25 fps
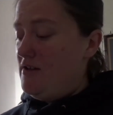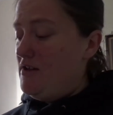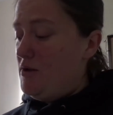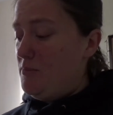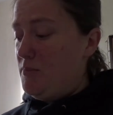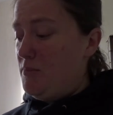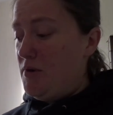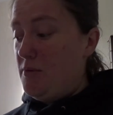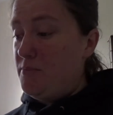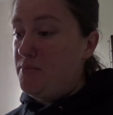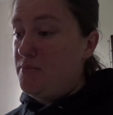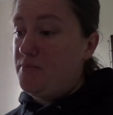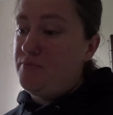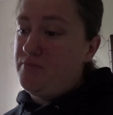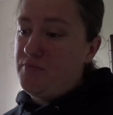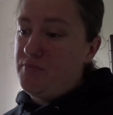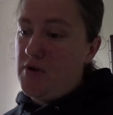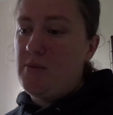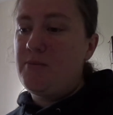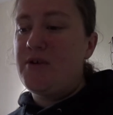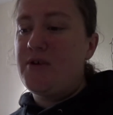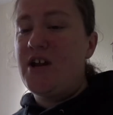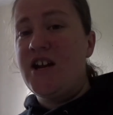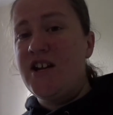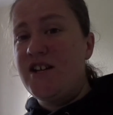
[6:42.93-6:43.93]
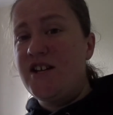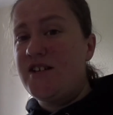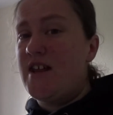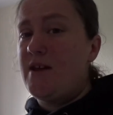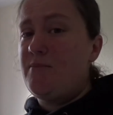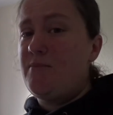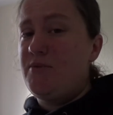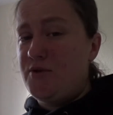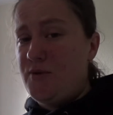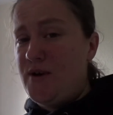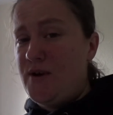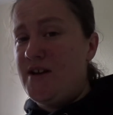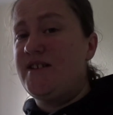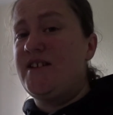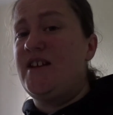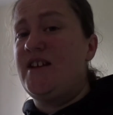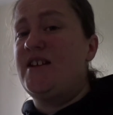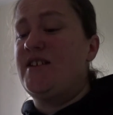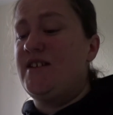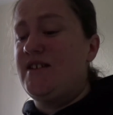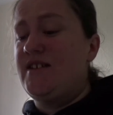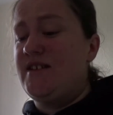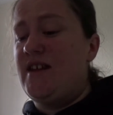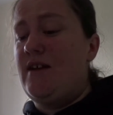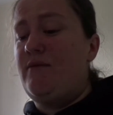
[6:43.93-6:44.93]
but I'm going to say between
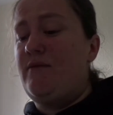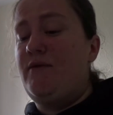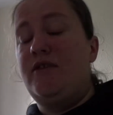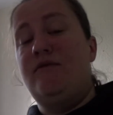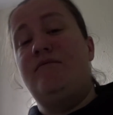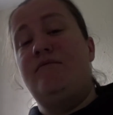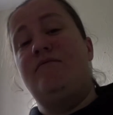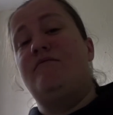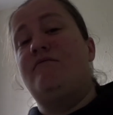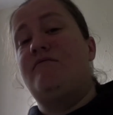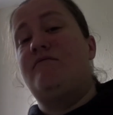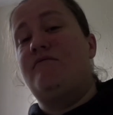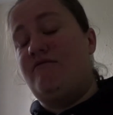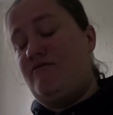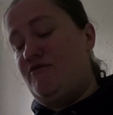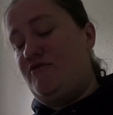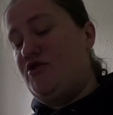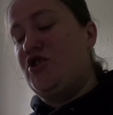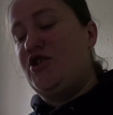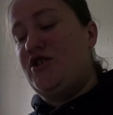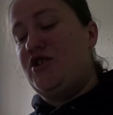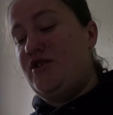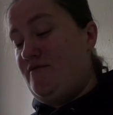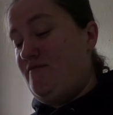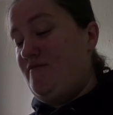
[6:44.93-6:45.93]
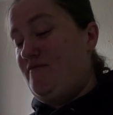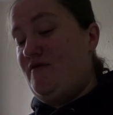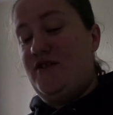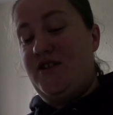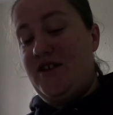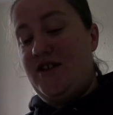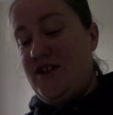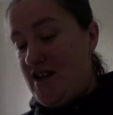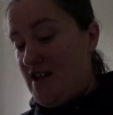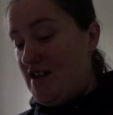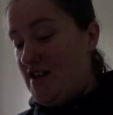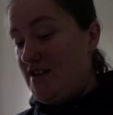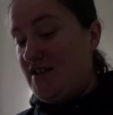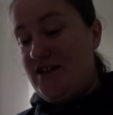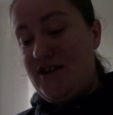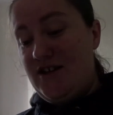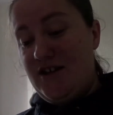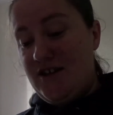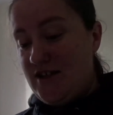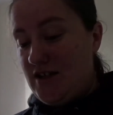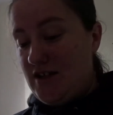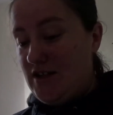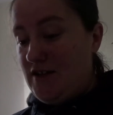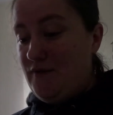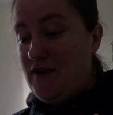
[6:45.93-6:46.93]
6 and 7, just for the
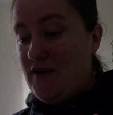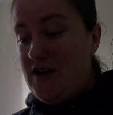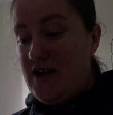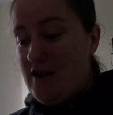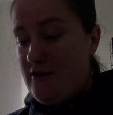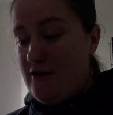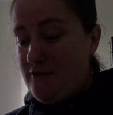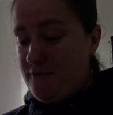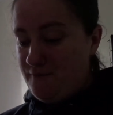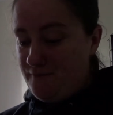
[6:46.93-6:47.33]
easiness of the video.